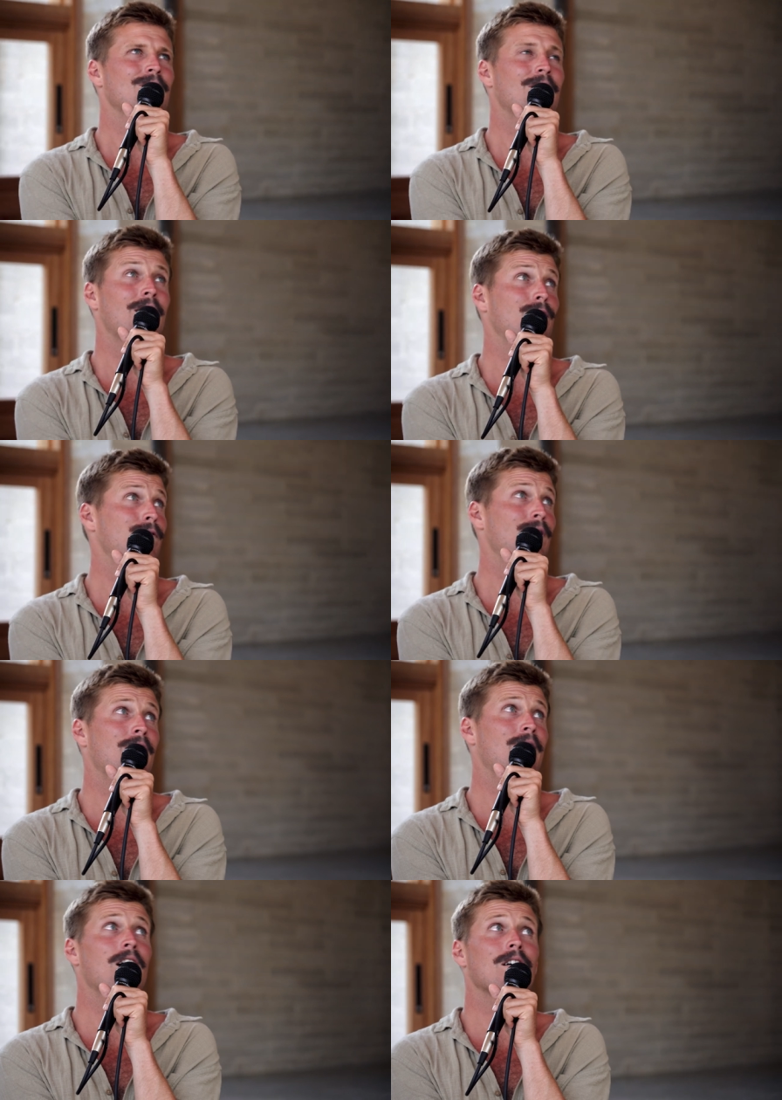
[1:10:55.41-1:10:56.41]
and
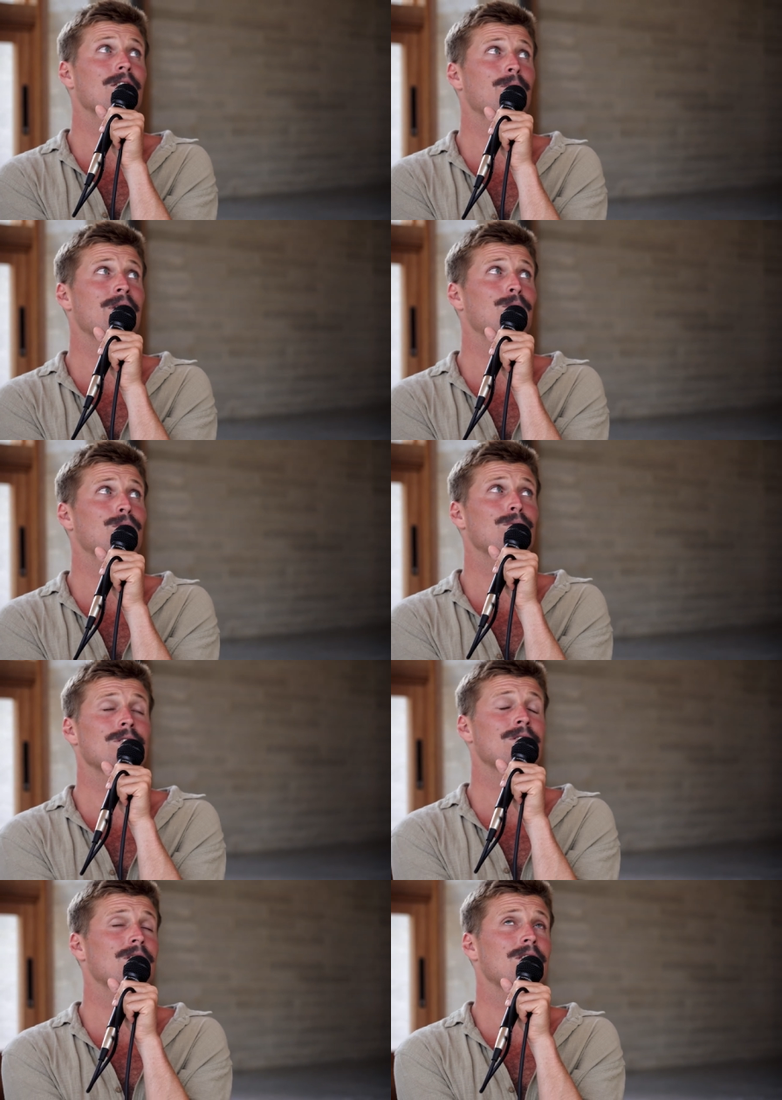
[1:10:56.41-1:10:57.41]
far out the people
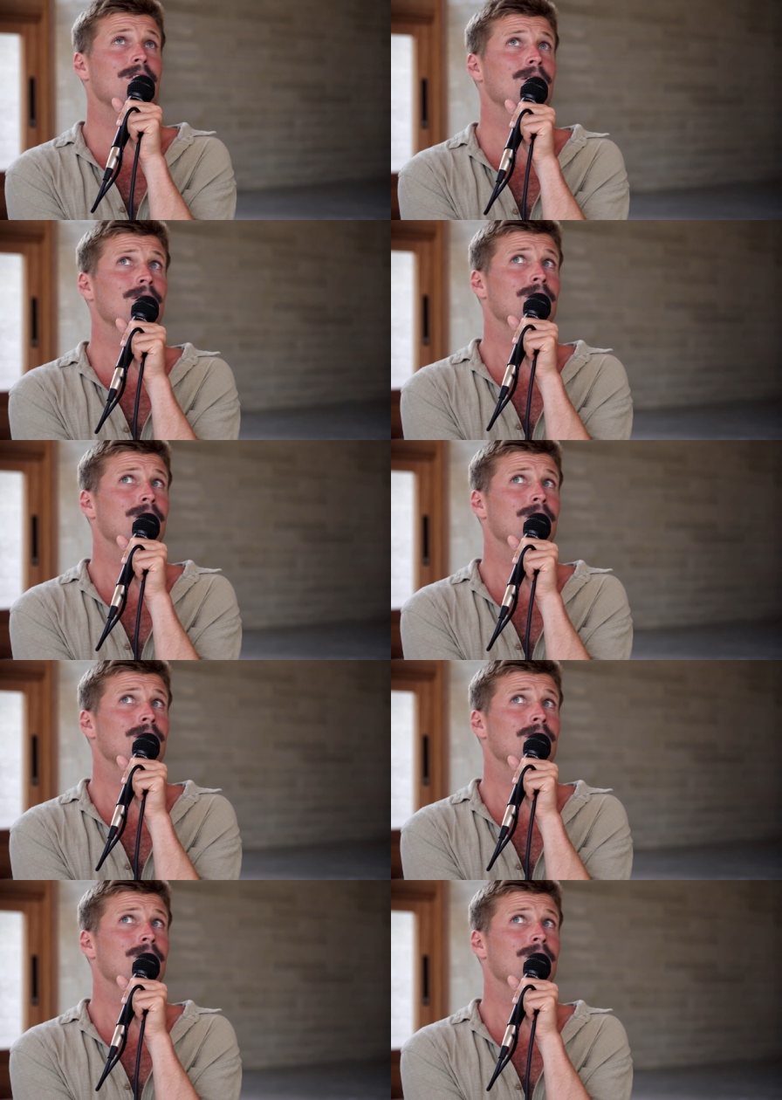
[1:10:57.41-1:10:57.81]
you see.